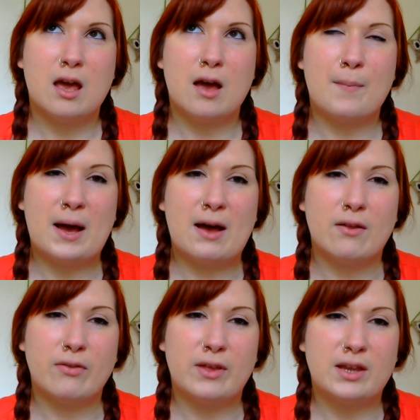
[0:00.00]
about
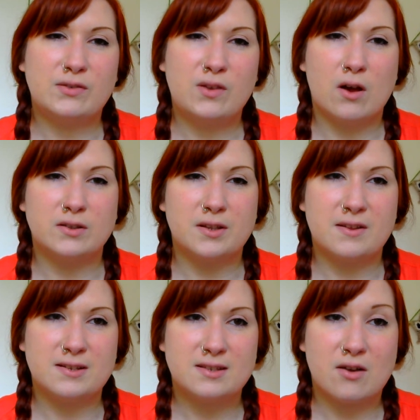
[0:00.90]
the start of
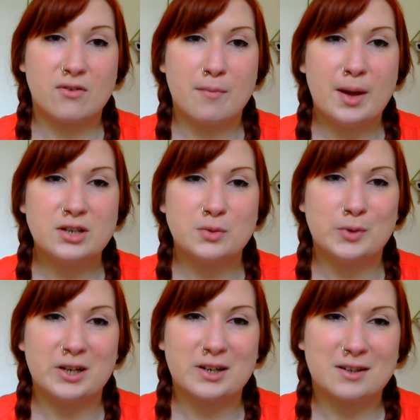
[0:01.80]
this self-compassion
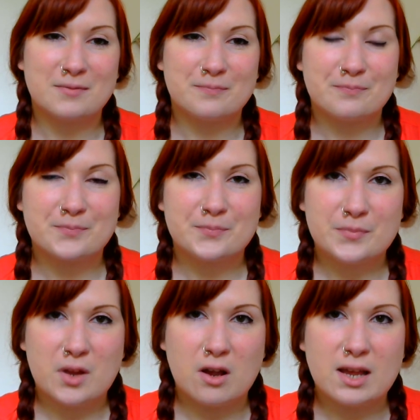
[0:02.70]
work.
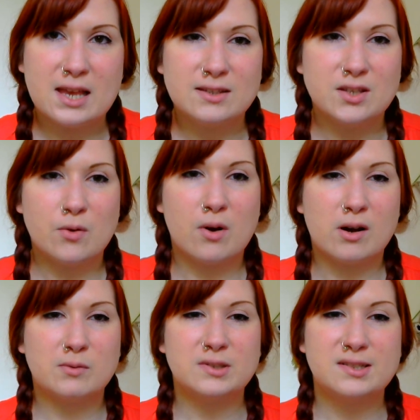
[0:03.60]
Okay, so
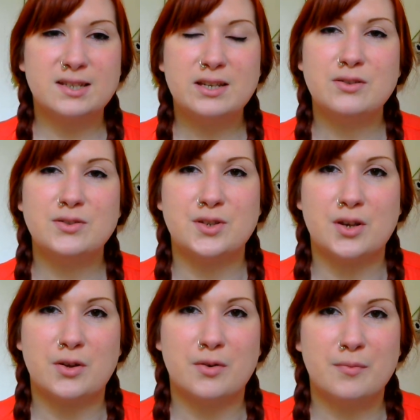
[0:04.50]
I will see you
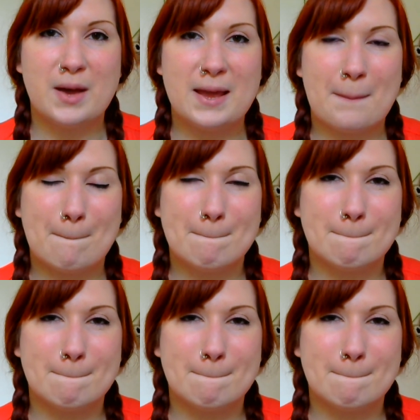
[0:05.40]
soon. Bye.